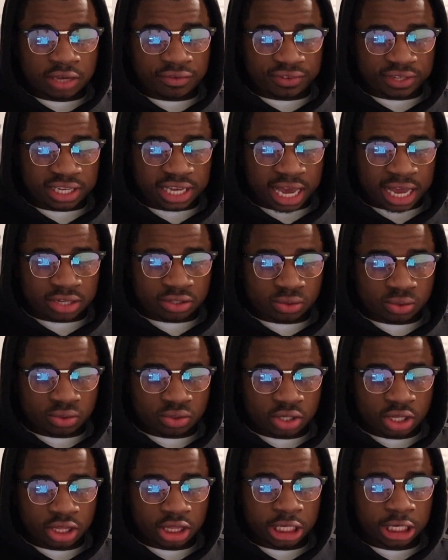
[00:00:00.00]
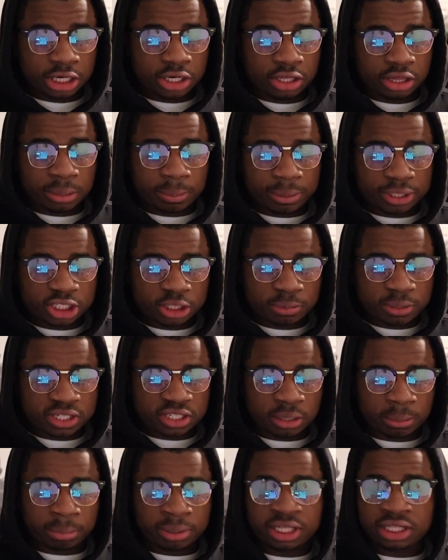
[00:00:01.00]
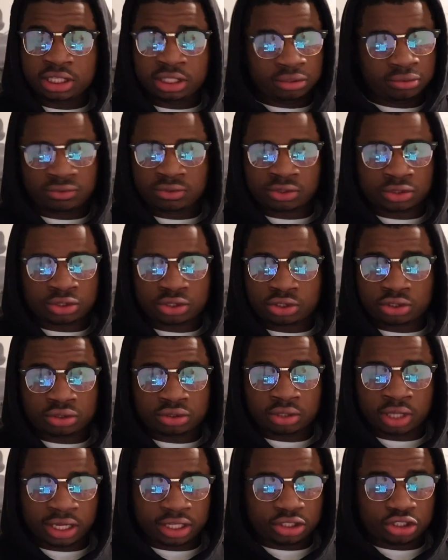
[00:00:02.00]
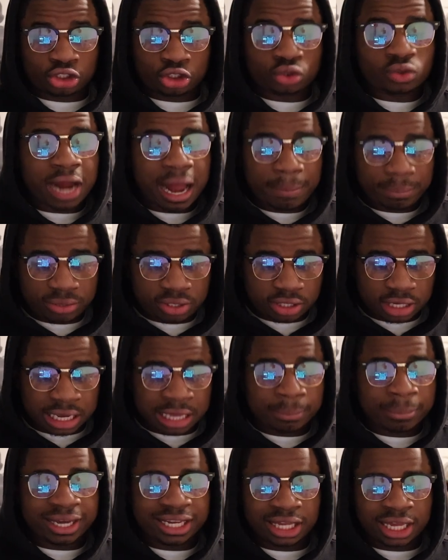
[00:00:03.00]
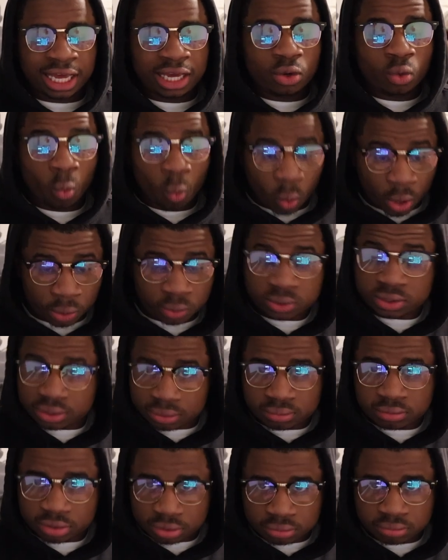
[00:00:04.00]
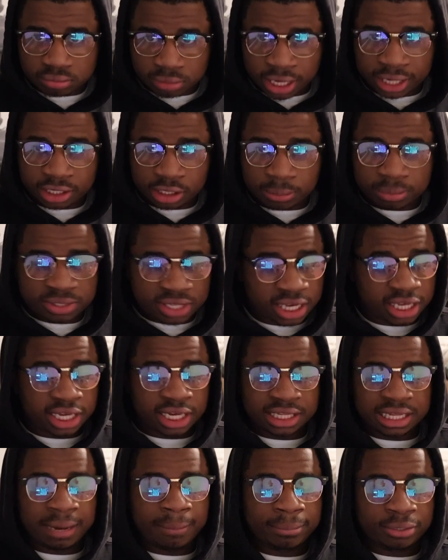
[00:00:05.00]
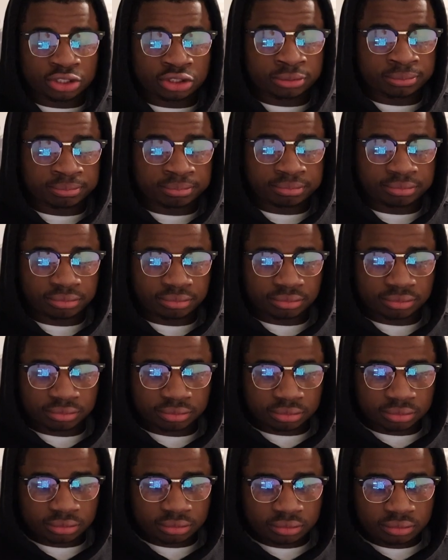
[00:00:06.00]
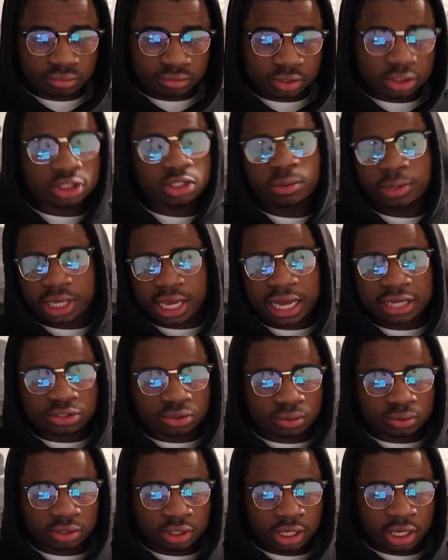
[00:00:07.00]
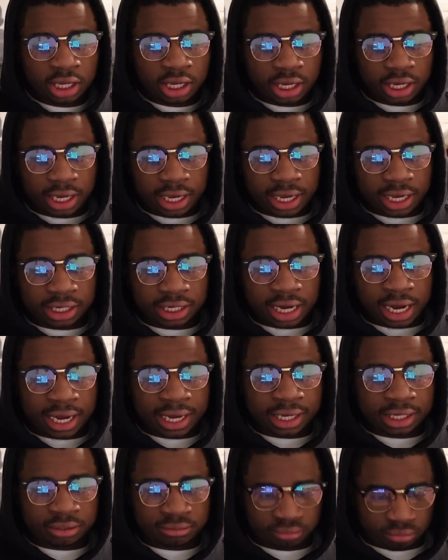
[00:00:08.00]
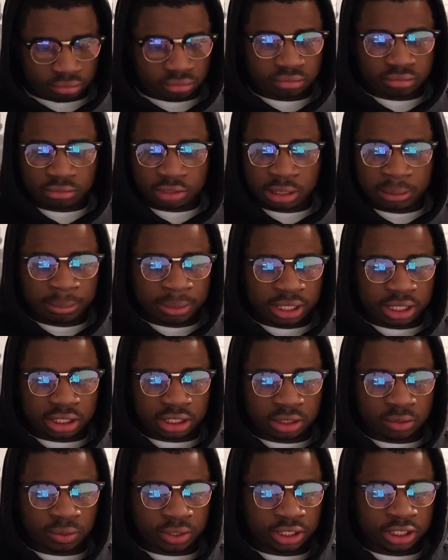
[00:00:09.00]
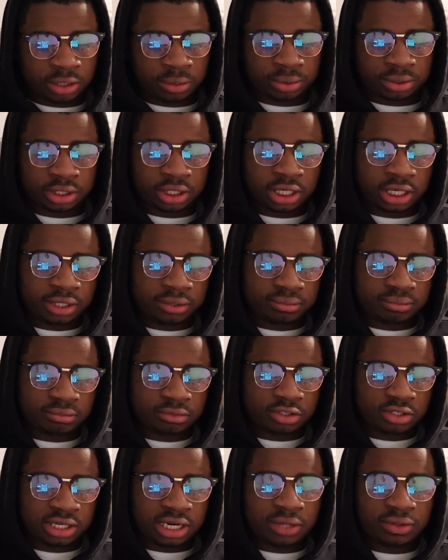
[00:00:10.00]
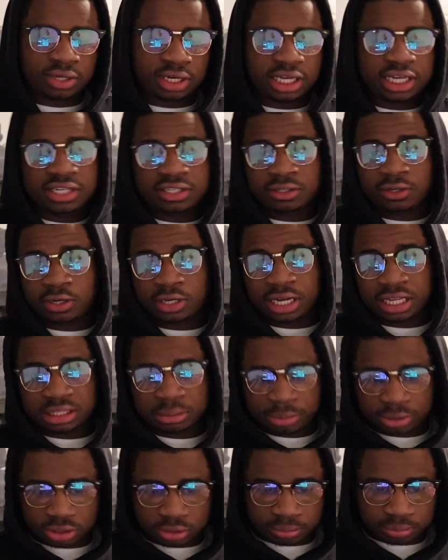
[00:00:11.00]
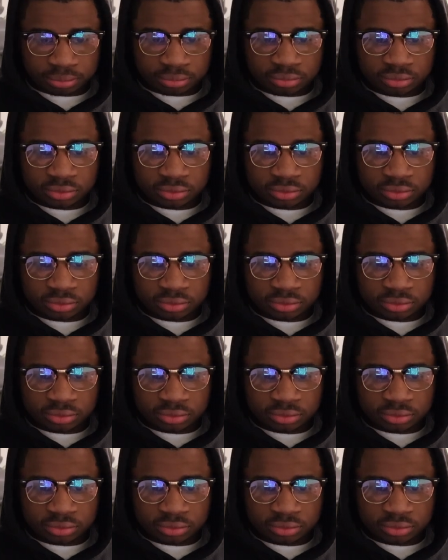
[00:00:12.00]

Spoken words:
he castles, the bishop is completely like trapped and my knight will end up taking that bishop. So he castled and I immediately went here with the knight. So now the knight is looking at the bishop.